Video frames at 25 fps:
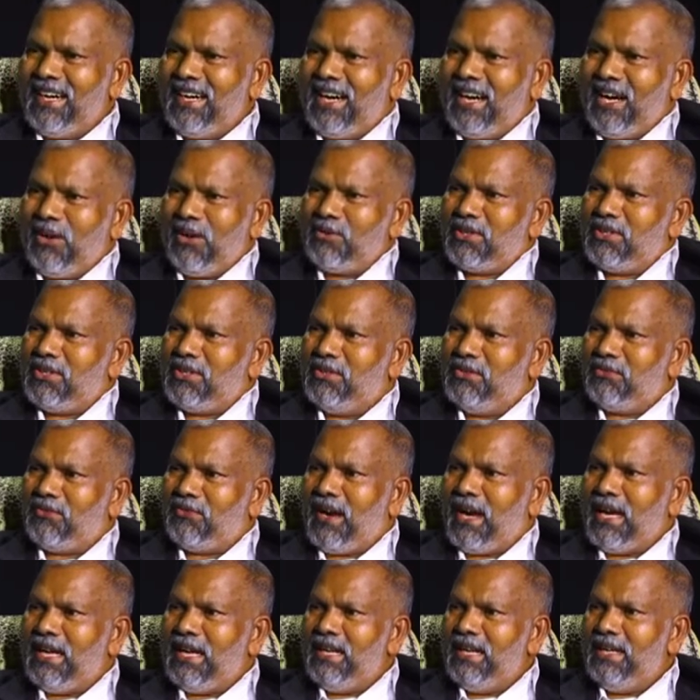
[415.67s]
How did you
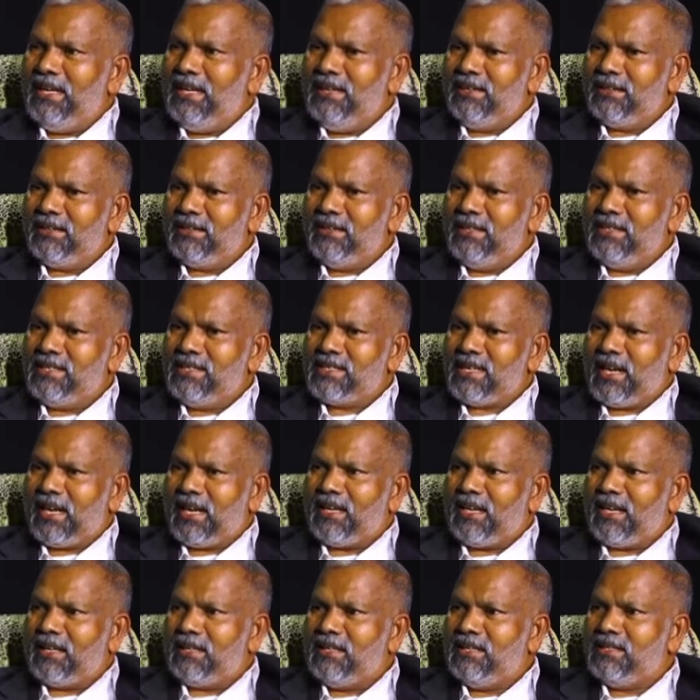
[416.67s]
finally decide
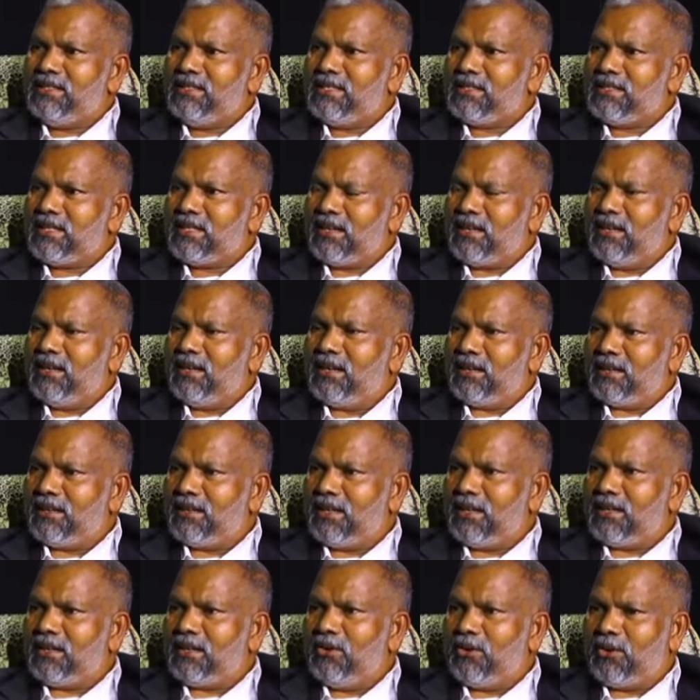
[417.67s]
that this is the girl
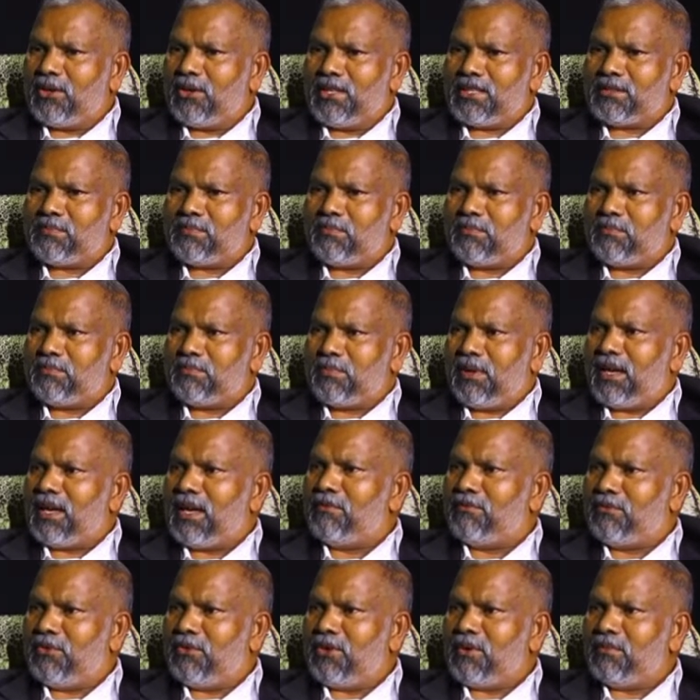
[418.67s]
that God has
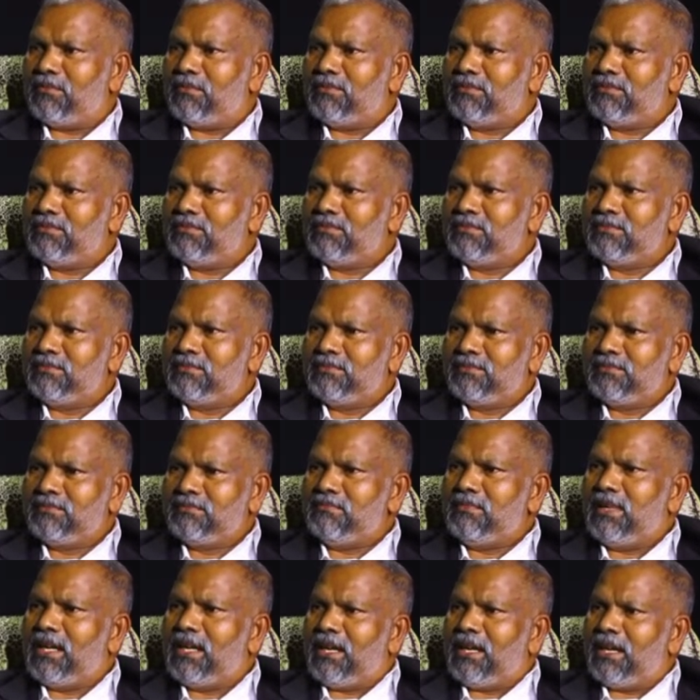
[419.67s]
planned for
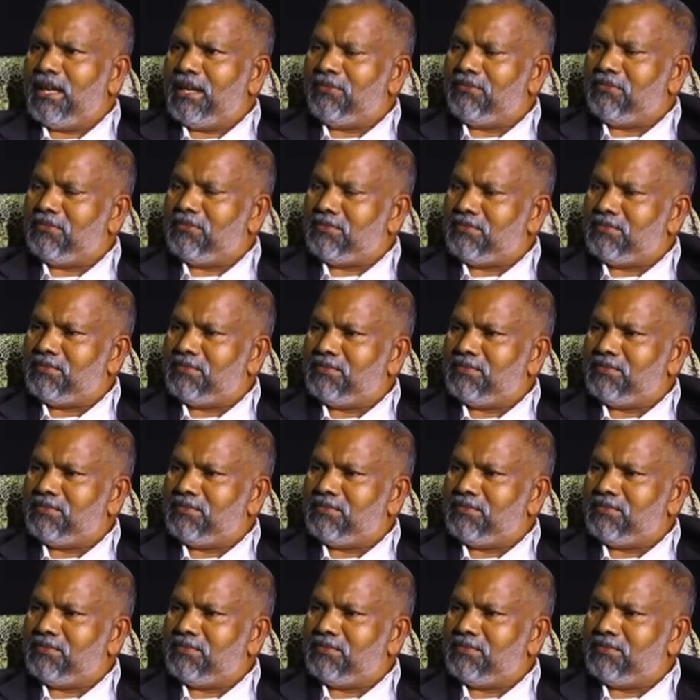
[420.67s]
my life?